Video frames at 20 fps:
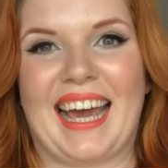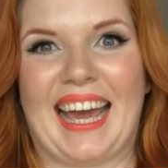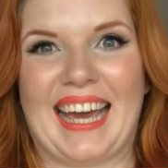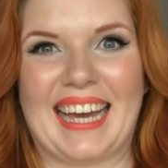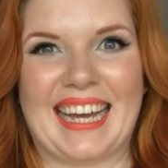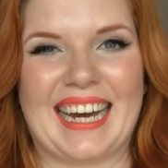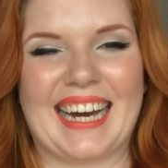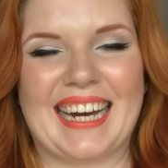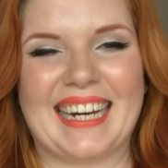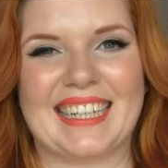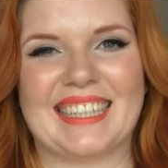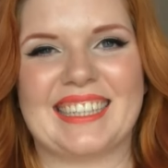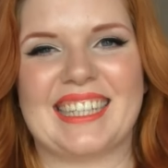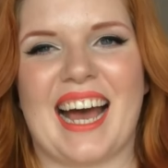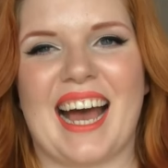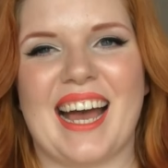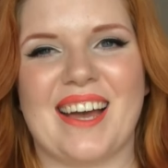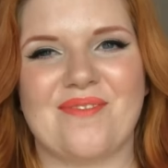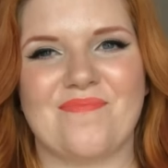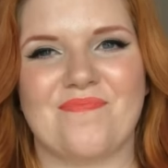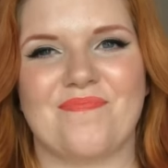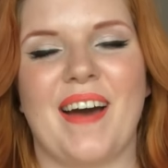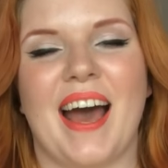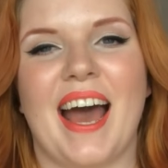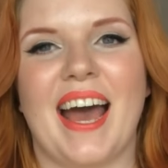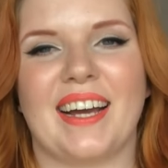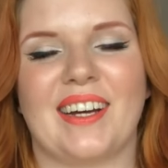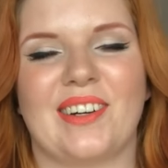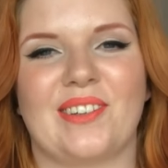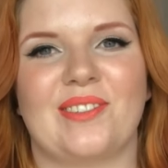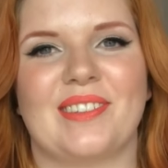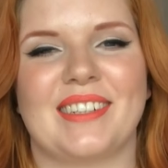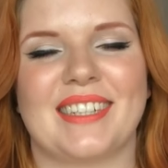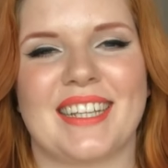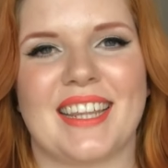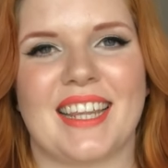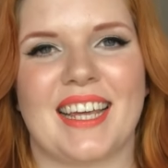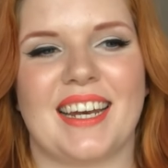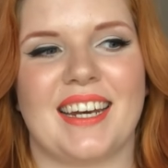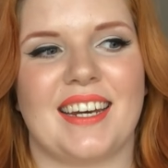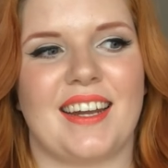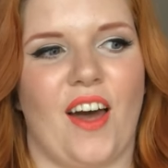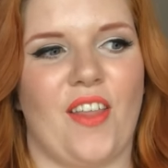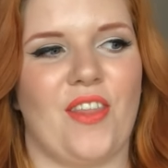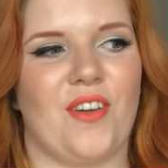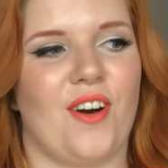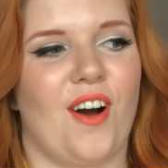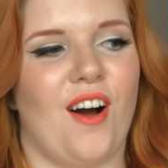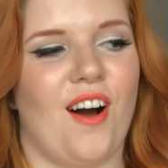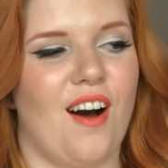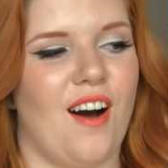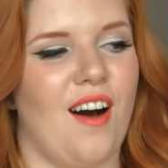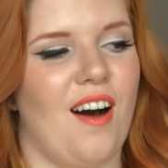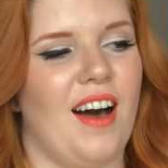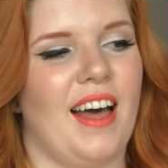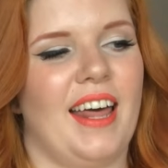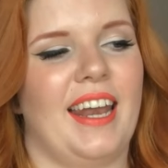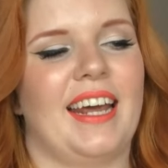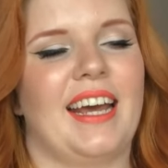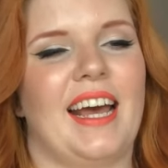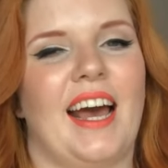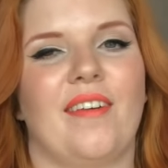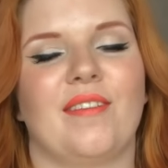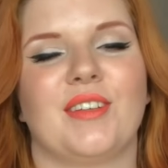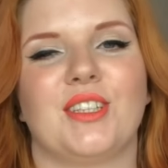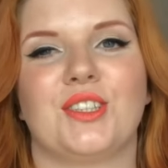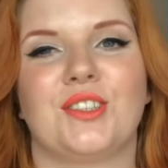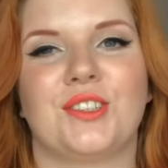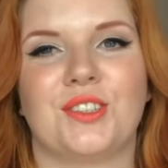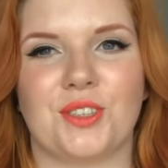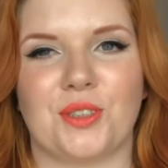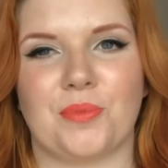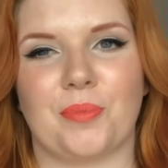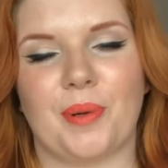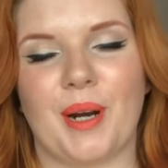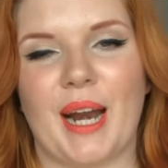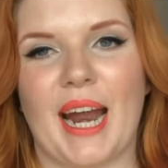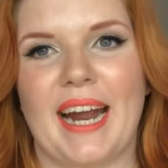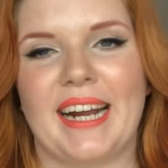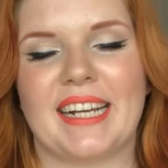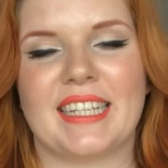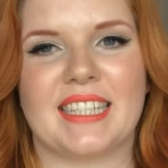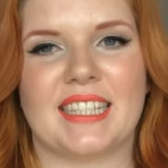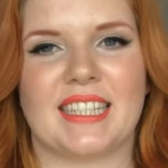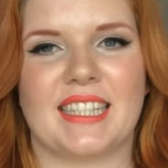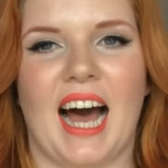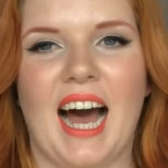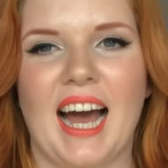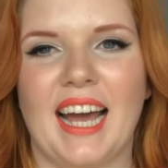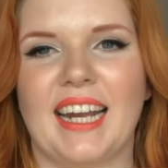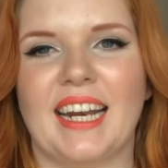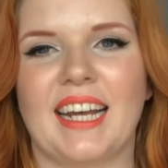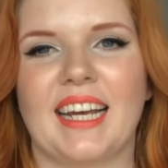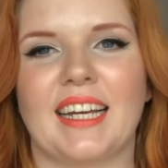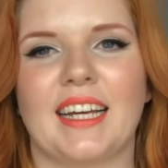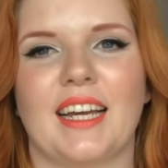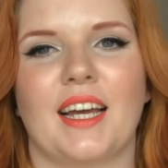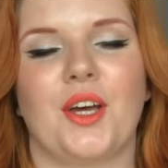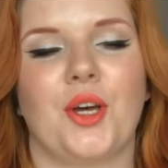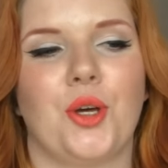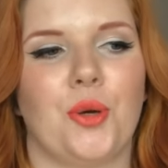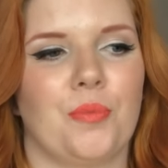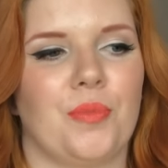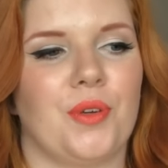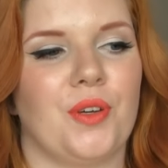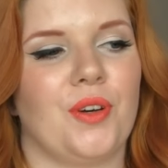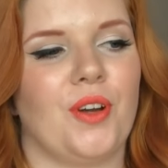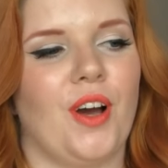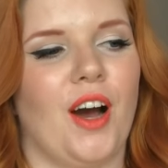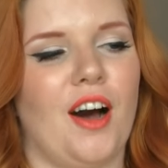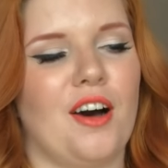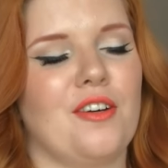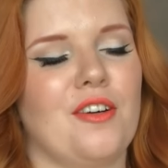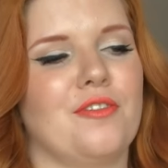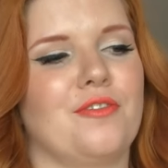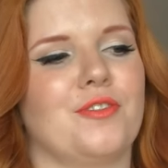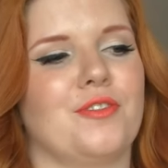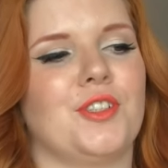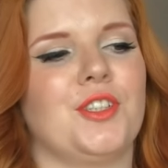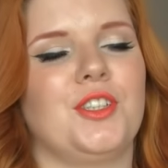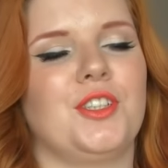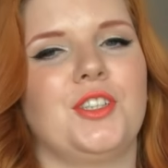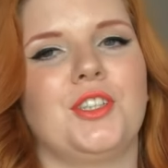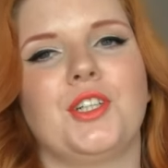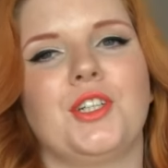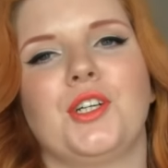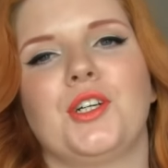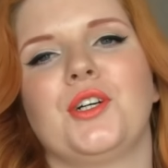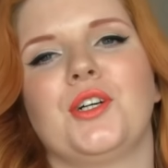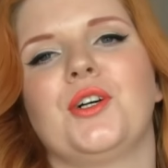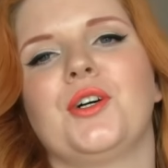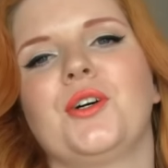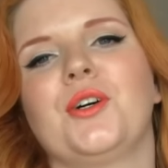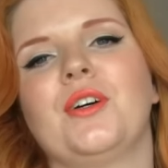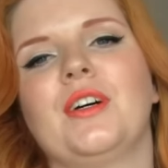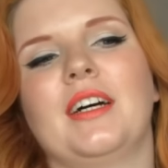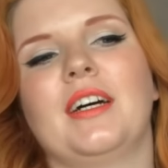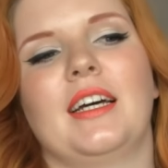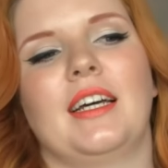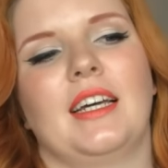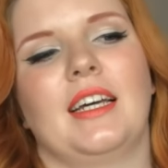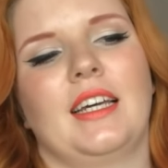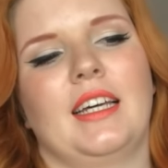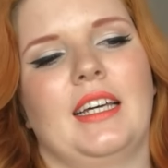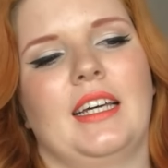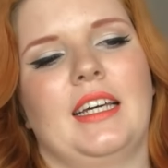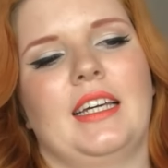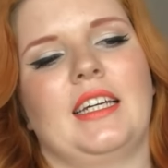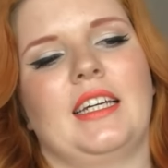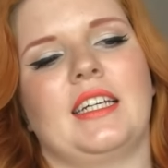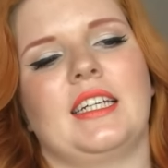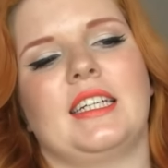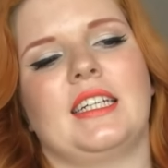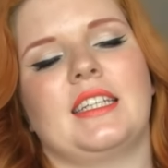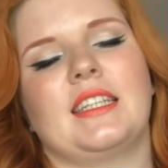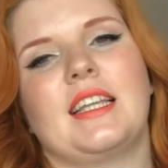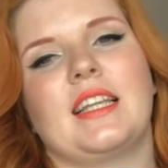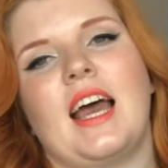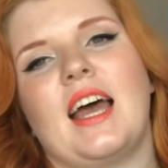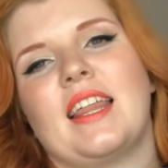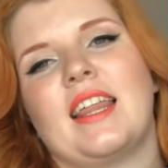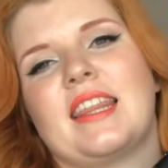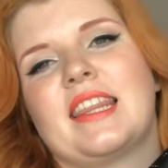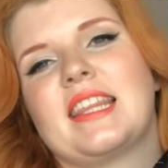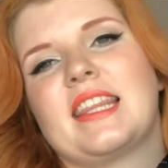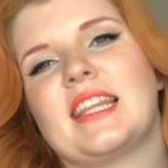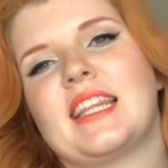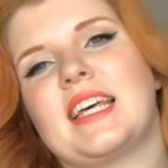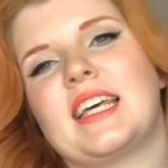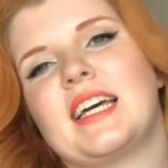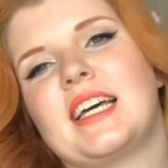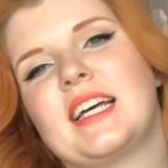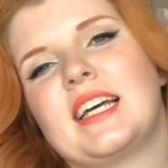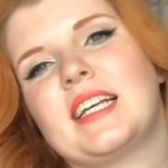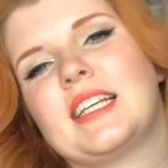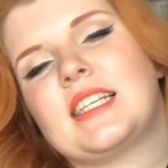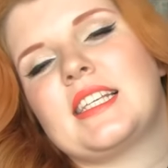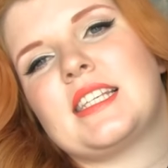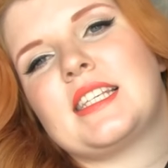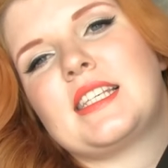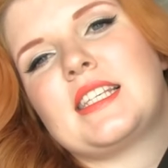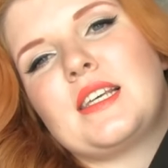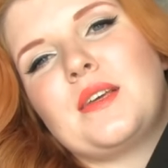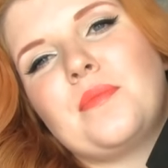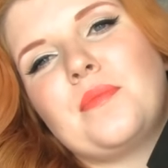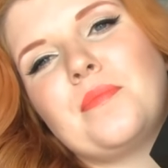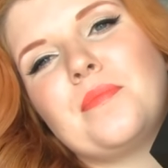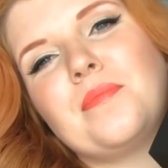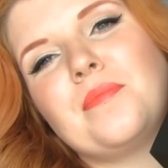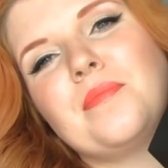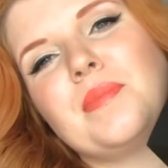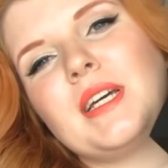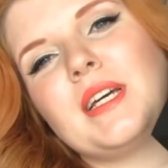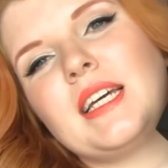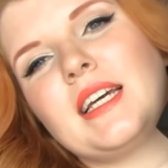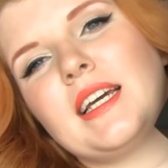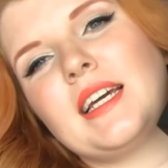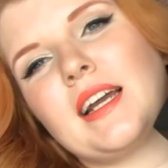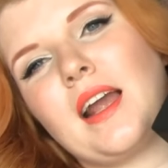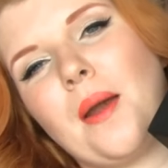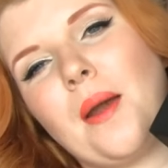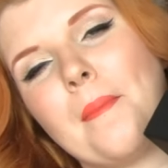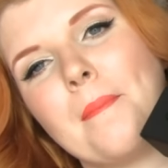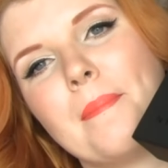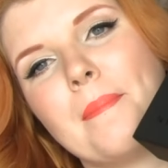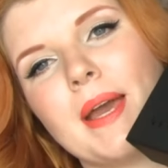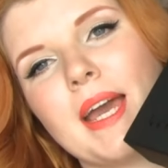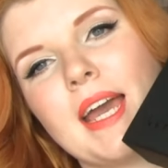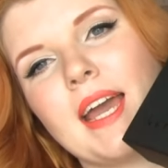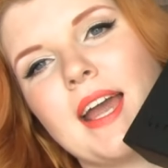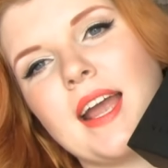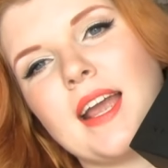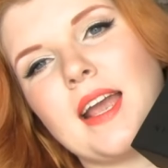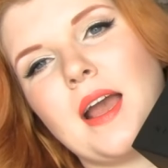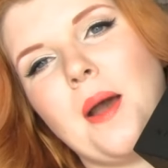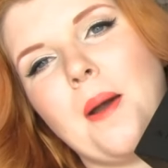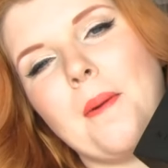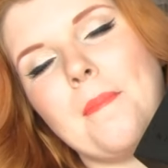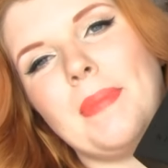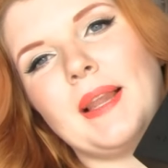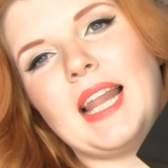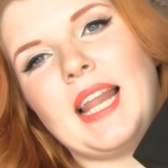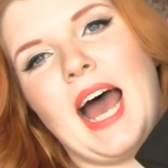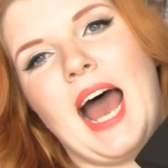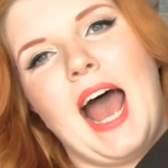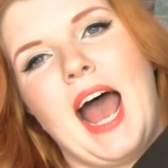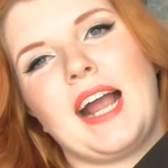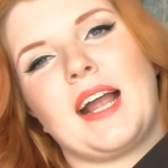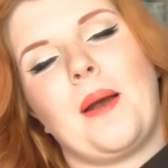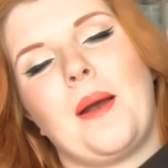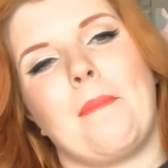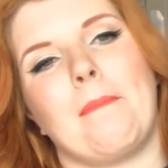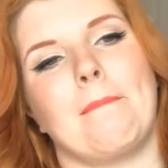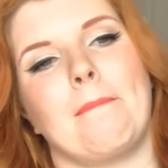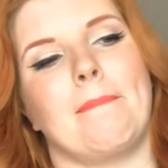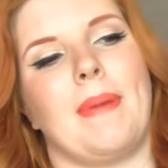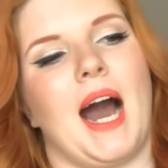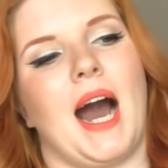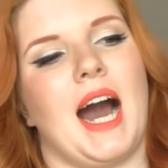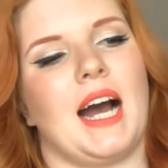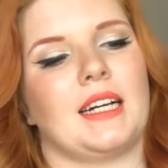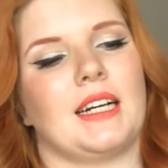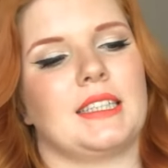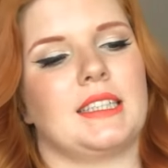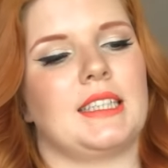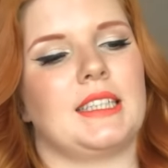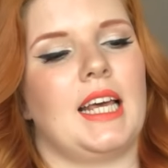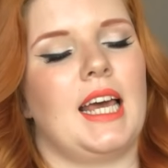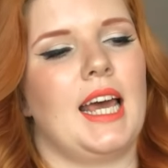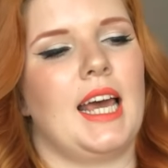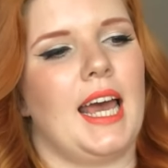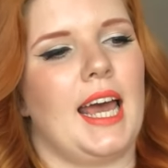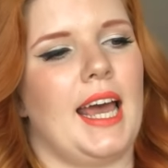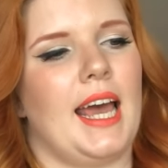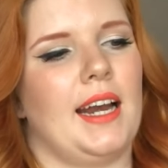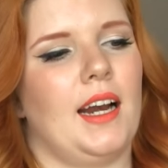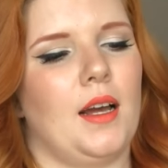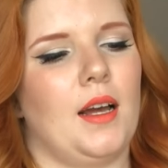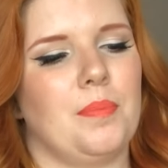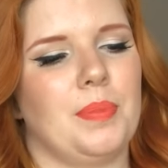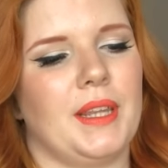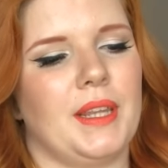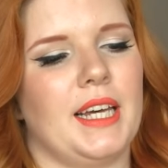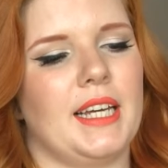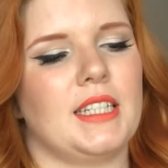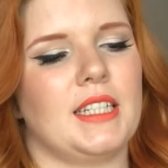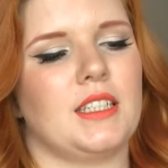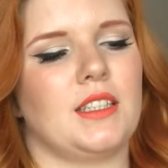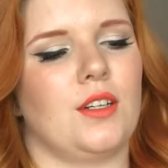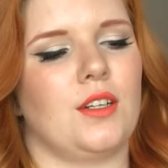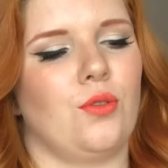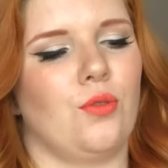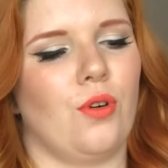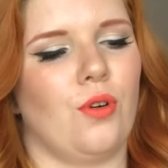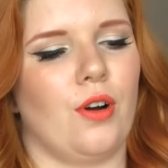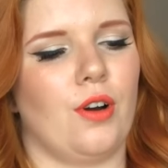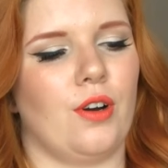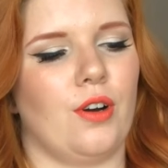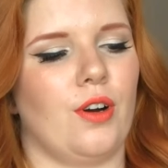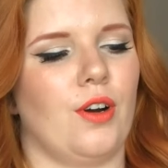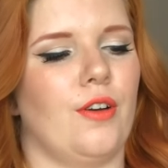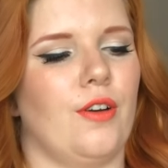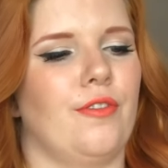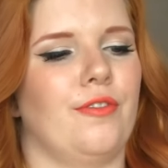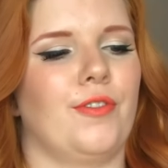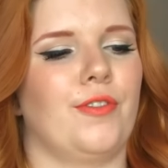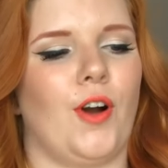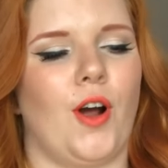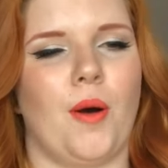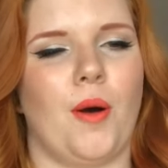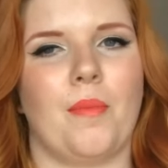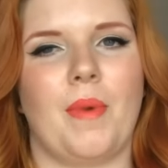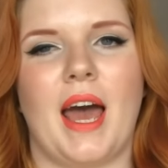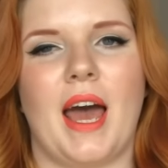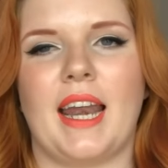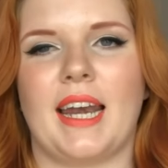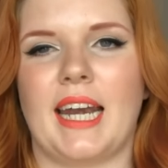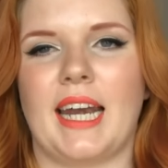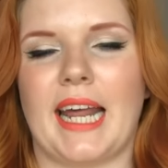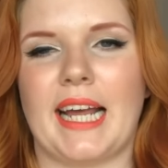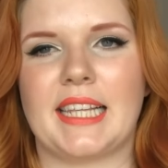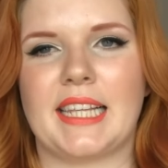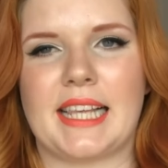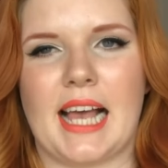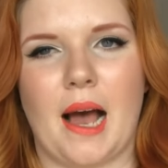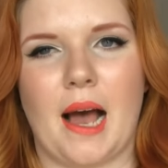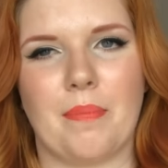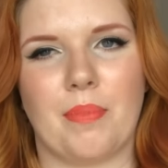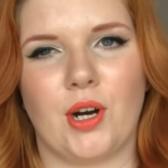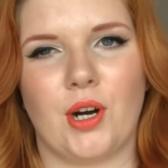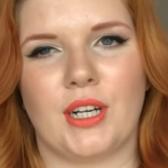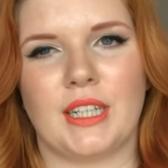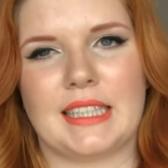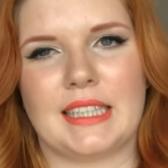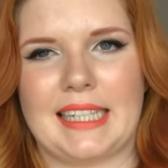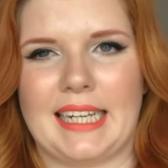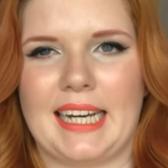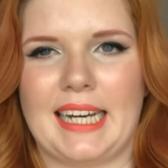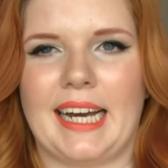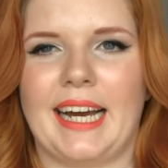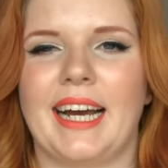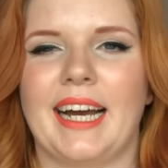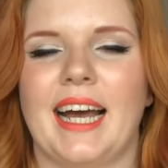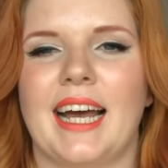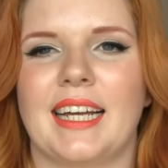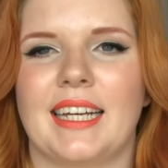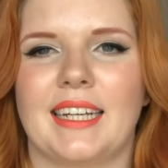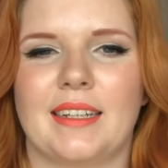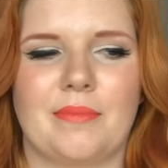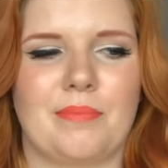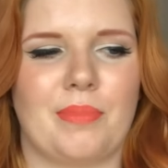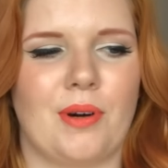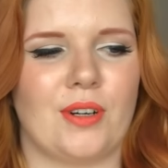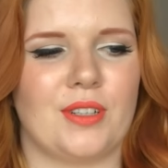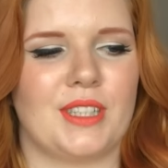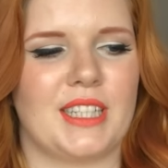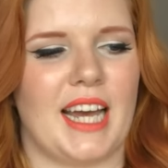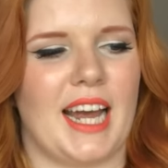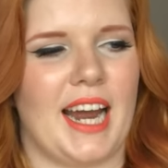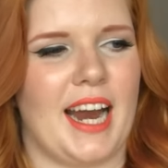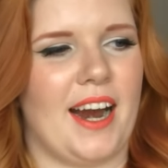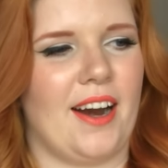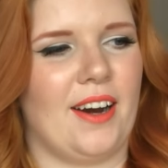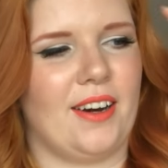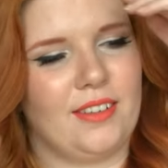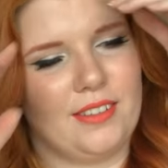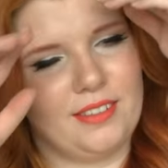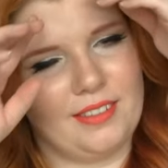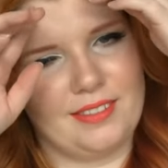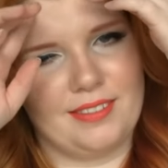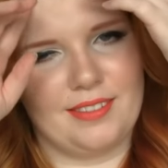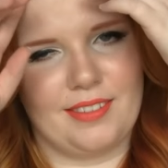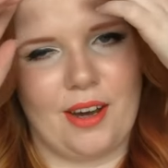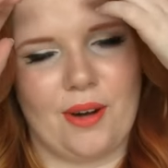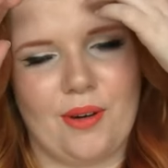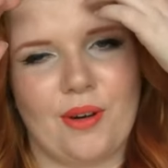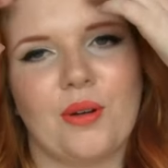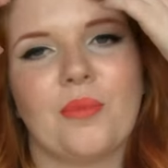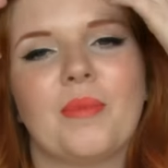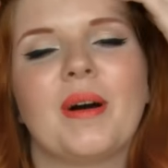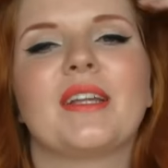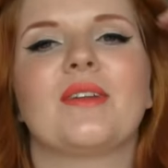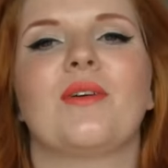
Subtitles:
Hey guys, I'm back with another haul and I have a super exciting beauty haul for you in this big black box. And I placed an order from Net-a-Porter, no, oh my